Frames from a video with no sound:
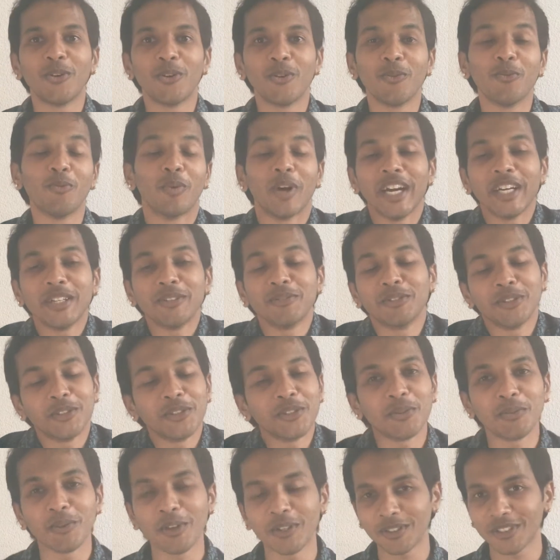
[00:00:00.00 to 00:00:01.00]
Why wouldn't
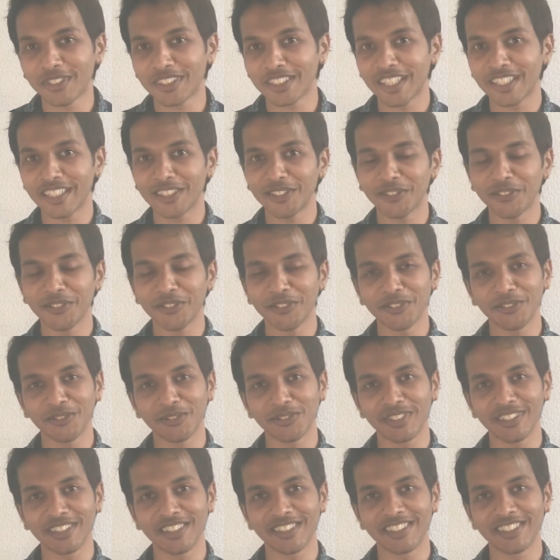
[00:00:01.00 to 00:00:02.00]
you want to study the Yoga
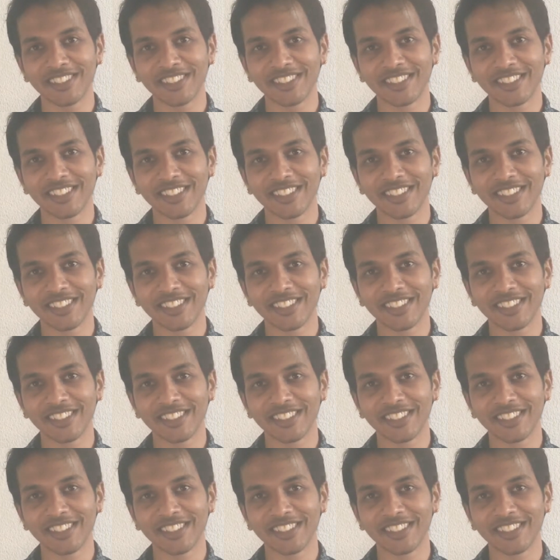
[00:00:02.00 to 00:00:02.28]
Sutras?